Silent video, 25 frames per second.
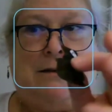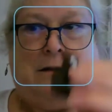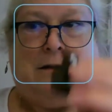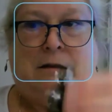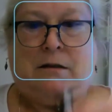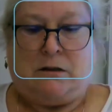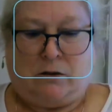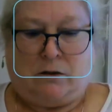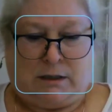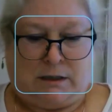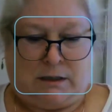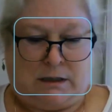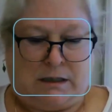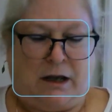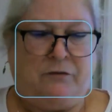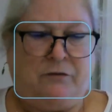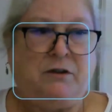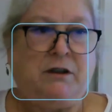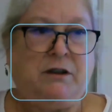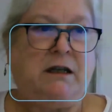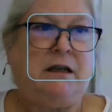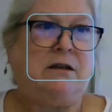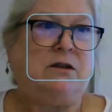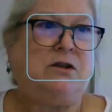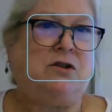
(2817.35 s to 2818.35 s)
So it's tough
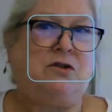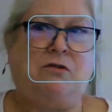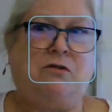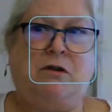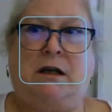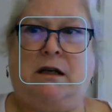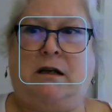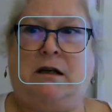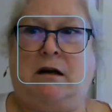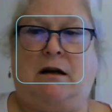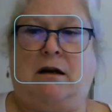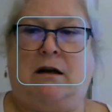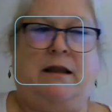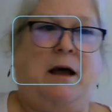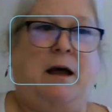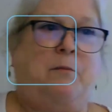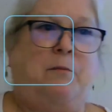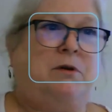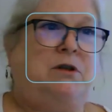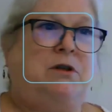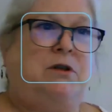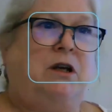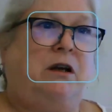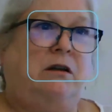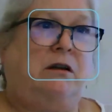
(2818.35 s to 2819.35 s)
to get a streak on that
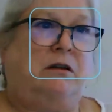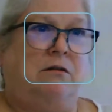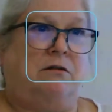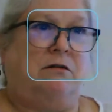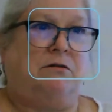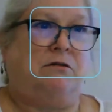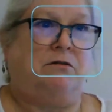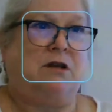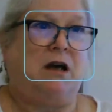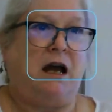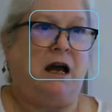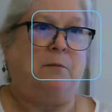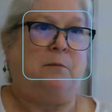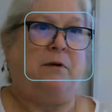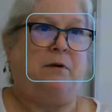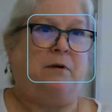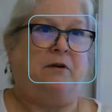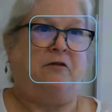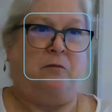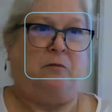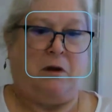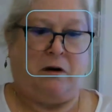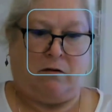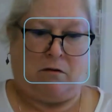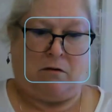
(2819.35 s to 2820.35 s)
particular type
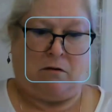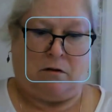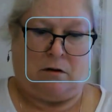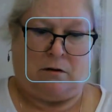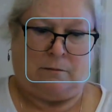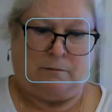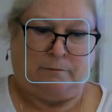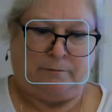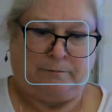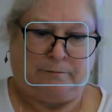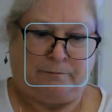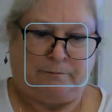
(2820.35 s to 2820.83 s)
of mineral.